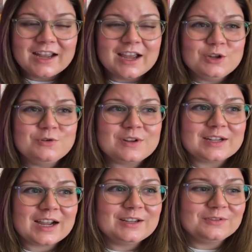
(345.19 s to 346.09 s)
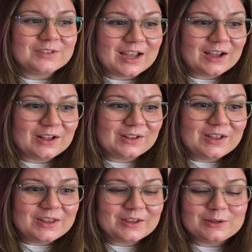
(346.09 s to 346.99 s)
And you can kind of tell
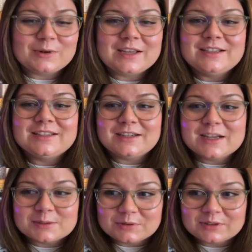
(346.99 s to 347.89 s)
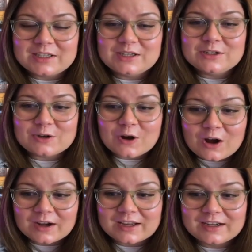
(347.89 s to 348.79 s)
that the way he's desperately
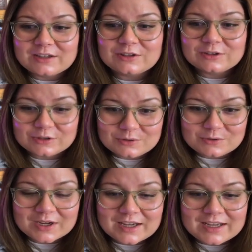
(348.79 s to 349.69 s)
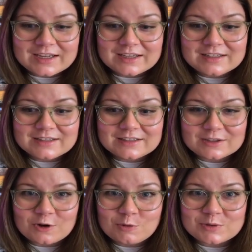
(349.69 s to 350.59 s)
talking to Luke is
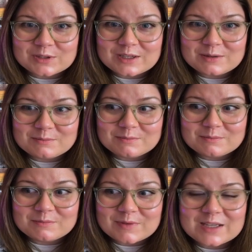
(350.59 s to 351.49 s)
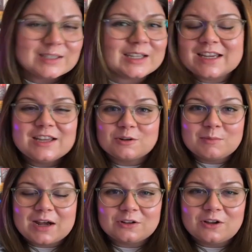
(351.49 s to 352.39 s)
almost him, his, like, inner
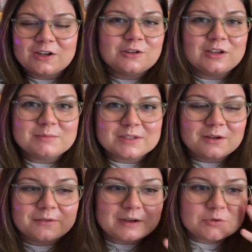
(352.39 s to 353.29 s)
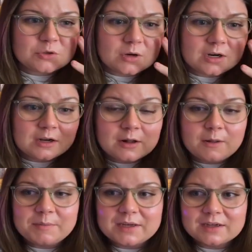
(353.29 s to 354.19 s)
monologue to himself, I'm sure,
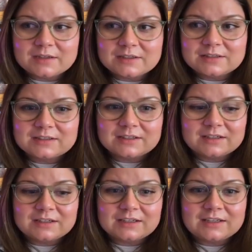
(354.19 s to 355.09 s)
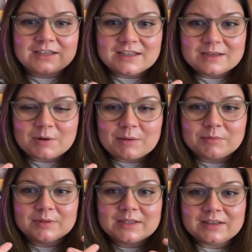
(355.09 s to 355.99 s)
because he
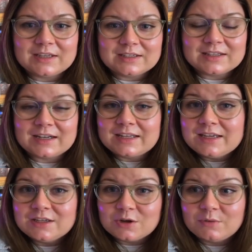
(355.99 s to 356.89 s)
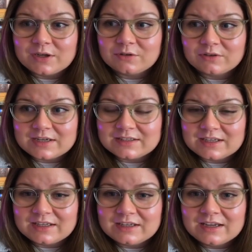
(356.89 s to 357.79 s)
probably thinks that he's going
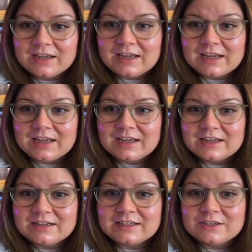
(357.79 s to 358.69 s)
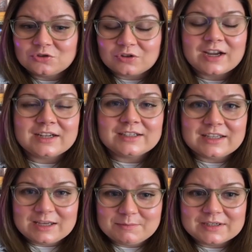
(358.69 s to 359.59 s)
crazy and is trying to
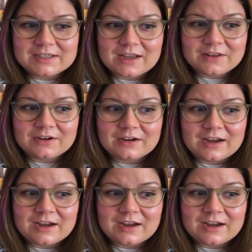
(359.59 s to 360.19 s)
keep it together,